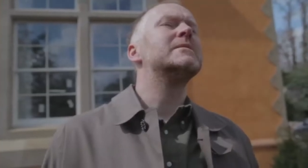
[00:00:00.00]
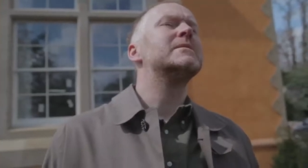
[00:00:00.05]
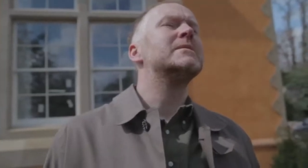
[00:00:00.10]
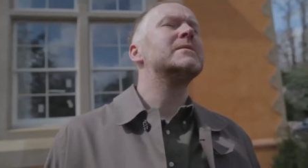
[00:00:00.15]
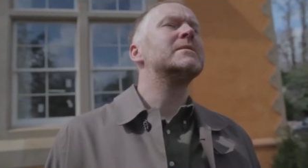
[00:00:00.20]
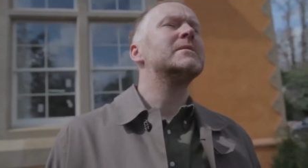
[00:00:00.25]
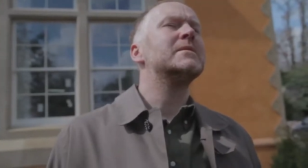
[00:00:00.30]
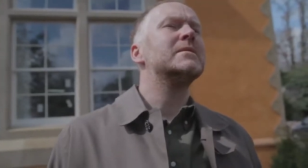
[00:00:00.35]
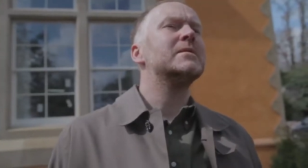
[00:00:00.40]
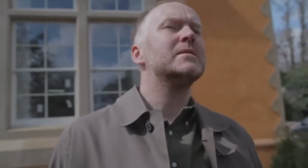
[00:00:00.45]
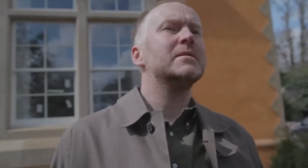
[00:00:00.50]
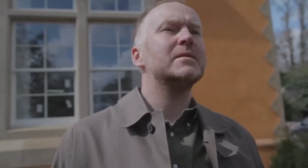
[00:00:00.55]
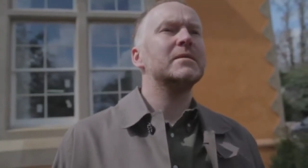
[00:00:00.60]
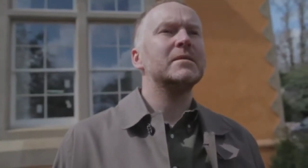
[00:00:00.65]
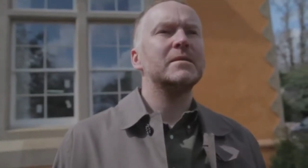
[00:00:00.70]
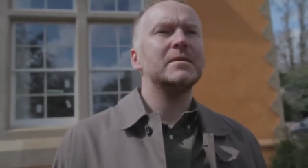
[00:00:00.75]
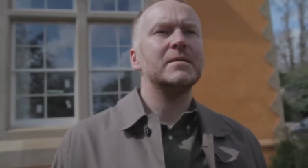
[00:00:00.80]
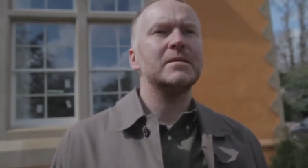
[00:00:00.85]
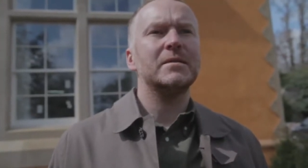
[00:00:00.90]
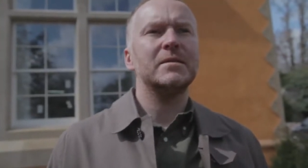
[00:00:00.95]
it's
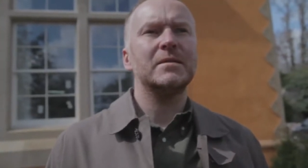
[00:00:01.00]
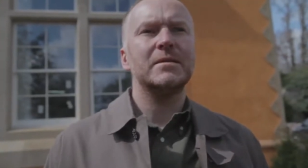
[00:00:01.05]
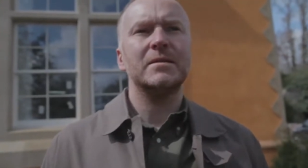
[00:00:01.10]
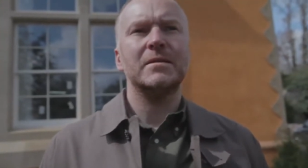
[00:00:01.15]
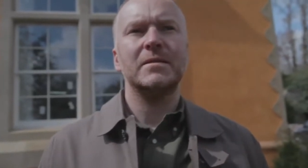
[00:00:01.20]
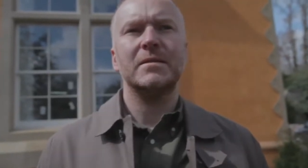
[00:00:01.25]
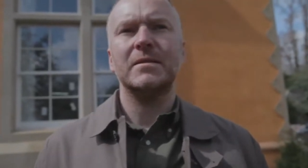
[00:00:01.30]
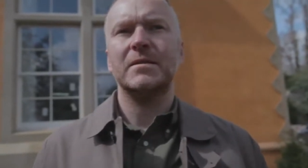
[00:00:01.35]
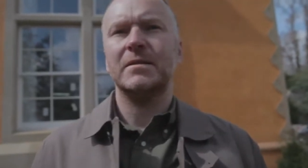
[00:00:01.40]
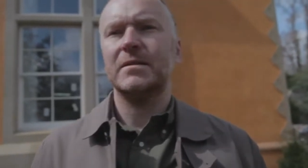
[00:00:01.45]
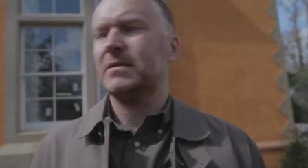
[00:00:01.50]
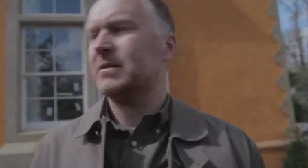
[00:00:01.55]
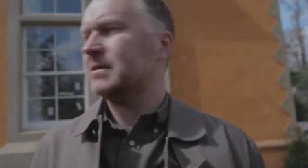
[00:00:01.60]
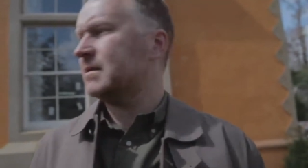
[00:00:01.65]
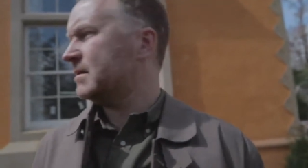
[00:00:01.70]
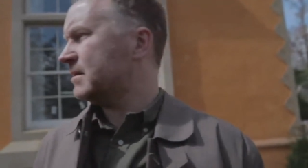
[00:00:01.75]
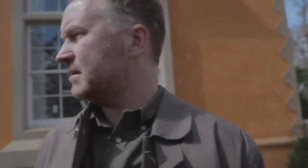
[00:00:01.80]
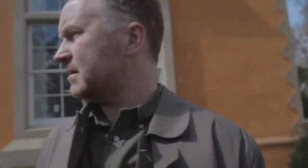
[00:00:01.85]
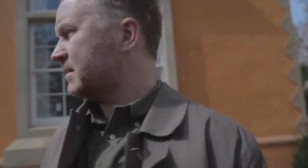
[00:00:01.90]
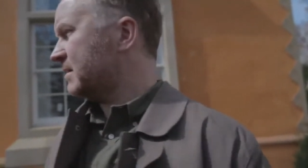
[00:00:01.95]
more for the
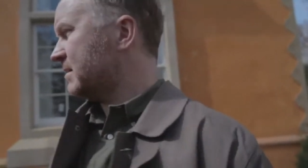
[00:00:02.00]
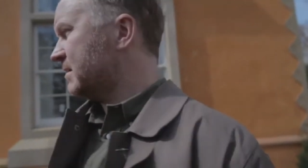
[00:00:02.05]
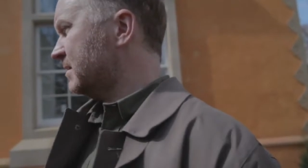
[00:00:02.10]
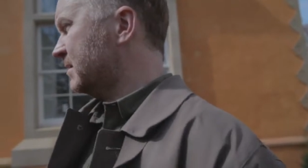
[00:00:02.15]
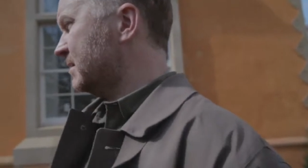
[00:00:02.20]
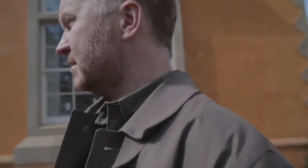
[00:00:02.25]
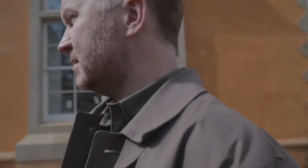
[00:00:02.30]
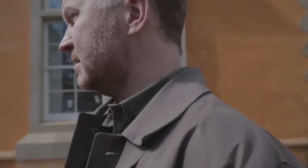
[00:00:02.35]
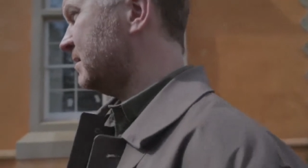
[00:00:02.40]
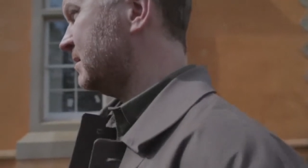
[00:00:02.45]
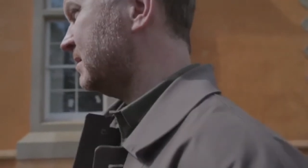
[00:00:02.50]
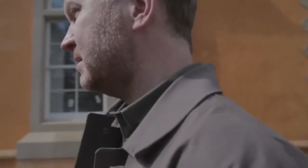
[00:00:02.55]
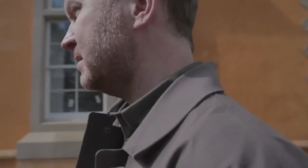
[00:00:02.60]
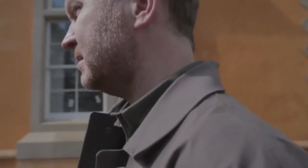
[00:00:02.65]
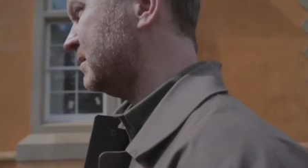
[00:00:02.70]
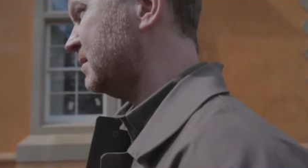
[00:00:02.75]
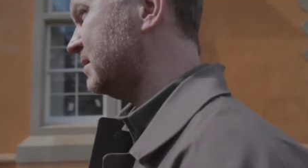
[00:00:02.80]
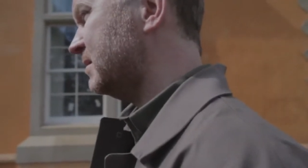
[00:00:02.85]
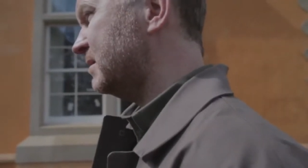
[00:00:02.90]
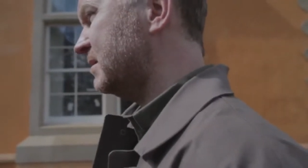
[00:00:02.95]
family and perhaps
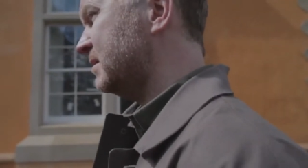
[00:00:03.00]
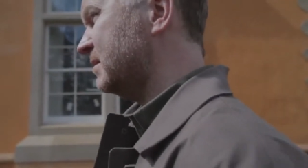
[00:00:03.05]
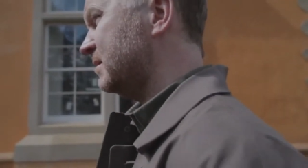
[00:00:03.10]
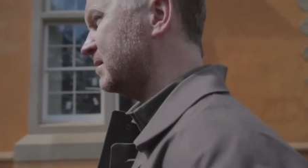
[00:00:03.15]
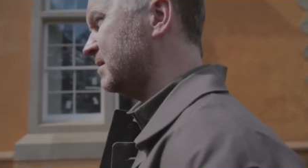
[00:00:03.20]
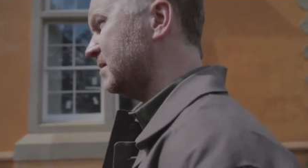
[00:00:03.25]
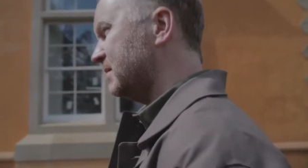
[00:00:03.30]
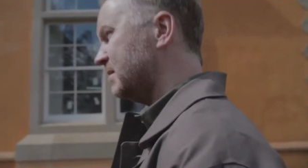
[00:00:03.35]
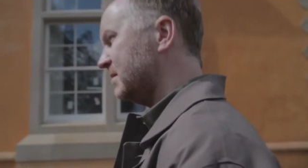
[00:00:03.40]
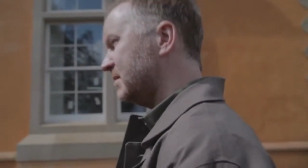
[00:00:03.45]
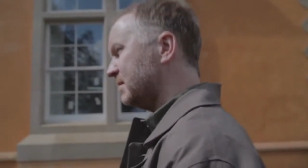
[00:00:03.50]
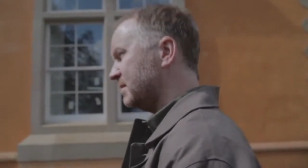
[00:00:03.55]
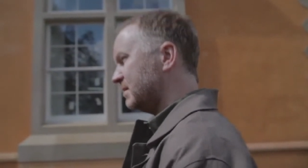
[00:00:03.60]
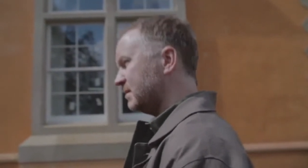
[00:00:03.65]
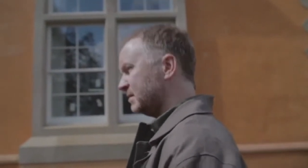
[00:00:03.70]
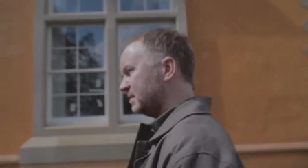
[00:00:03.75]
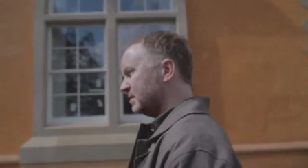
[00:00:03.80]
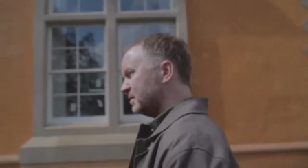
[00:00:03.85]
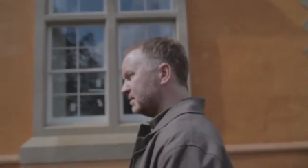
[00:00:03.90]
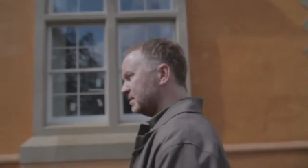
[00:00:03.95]
it's
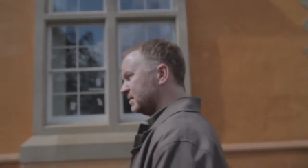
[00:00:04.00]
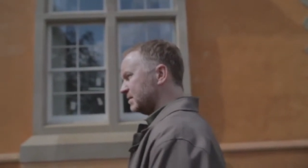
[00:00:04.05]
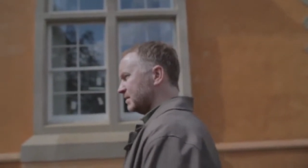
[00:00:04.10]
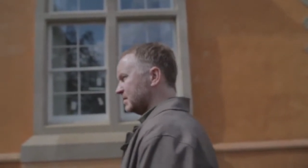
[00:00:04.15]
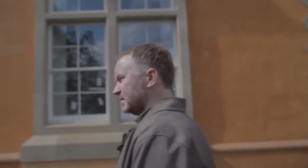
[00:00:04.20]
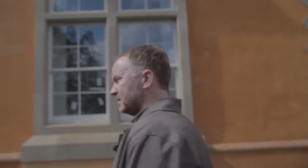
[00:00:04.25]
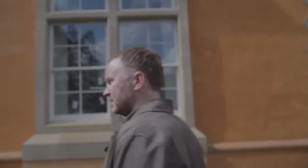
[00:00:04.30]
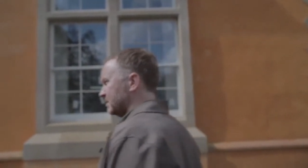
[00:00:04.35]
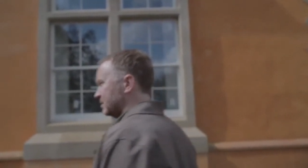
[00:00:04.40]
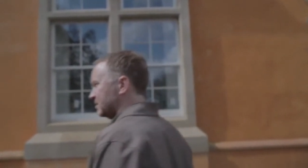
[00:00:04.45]
part